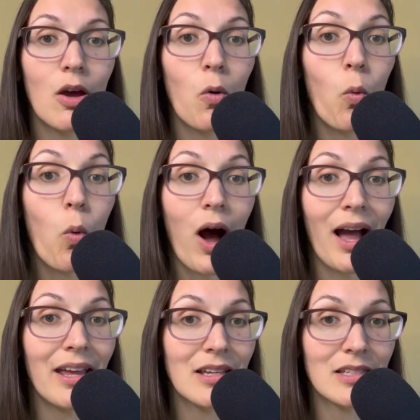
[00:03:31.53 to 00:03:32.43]
Why
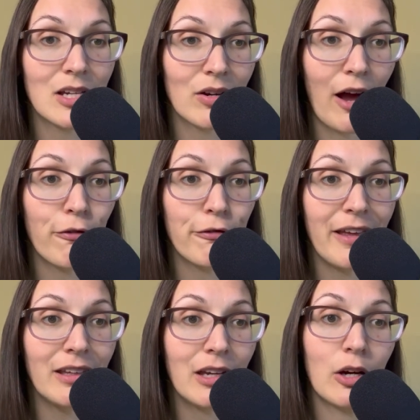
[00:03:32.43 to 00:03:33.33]
is there now
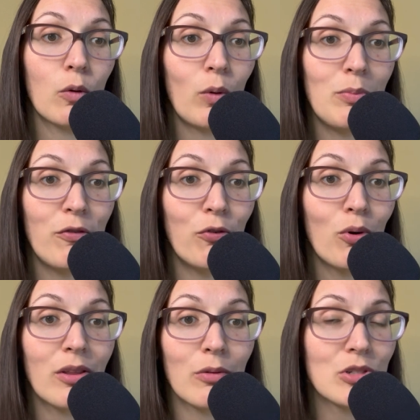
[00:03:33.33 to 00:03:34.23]
failure when
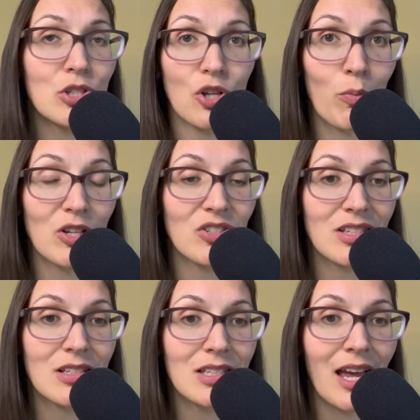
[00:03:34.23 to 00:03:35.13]
before there was so much
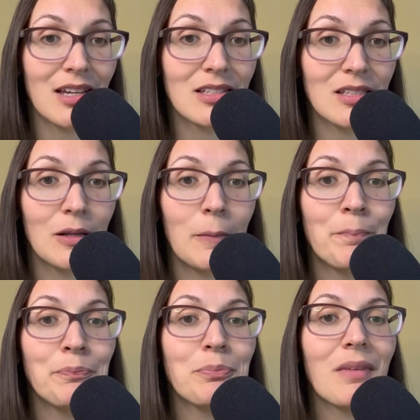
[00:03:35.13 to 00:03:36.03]
success?
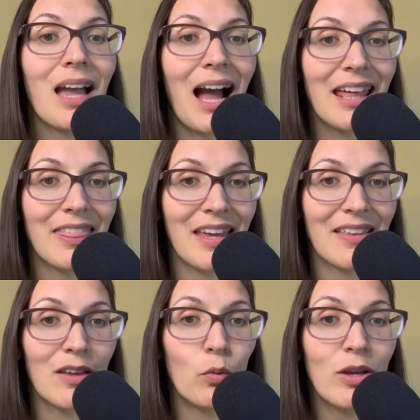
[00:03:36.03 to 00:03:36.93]
I think
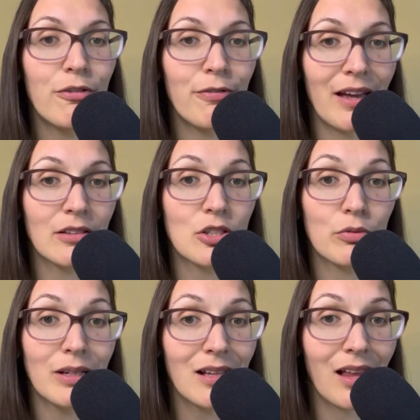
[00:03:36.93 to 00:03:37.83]
that we fail to
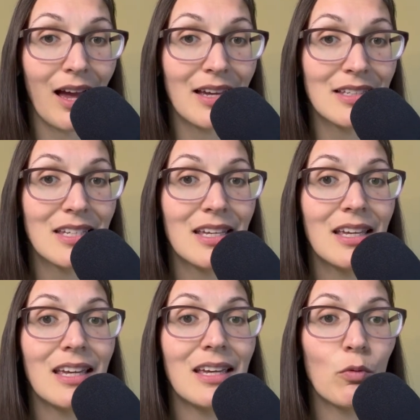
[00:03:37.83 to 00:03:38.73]
realize
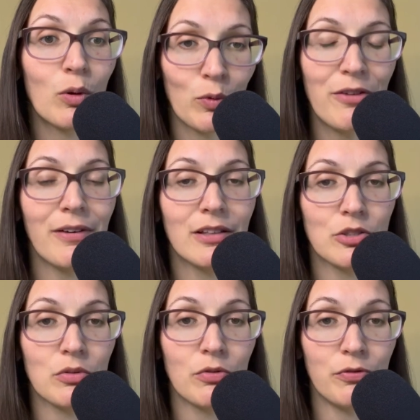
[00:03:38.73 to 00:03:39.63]
what we fail
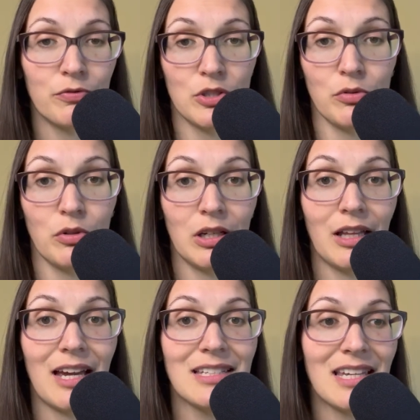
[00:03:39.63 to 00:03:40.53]
to, to
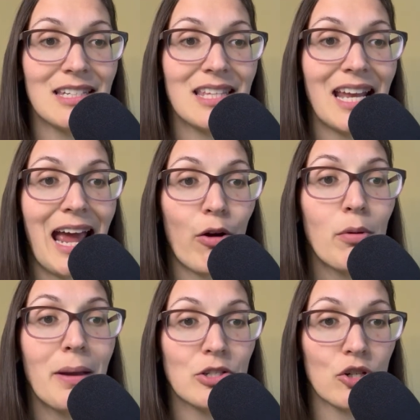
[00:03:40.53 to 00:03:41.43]
realize is that our
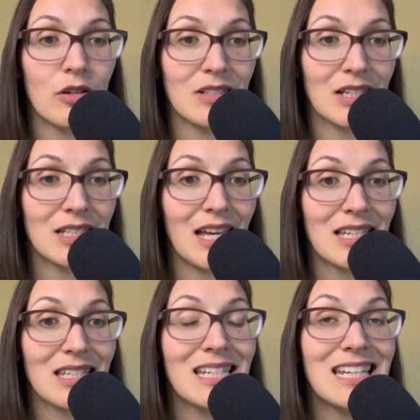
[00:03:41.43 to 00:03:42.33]
measure of
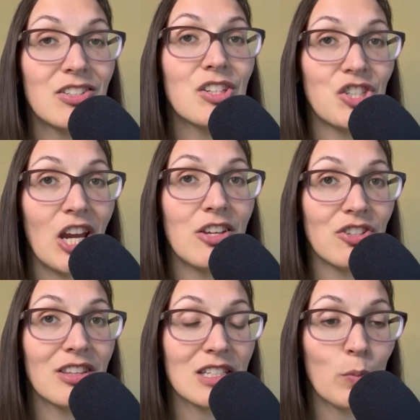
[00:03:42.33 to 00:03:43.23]
success needs to change
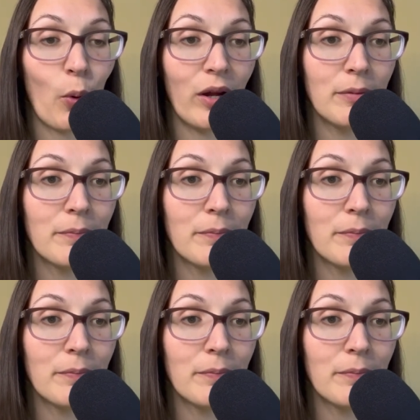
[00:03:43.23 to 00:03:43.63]
at this point.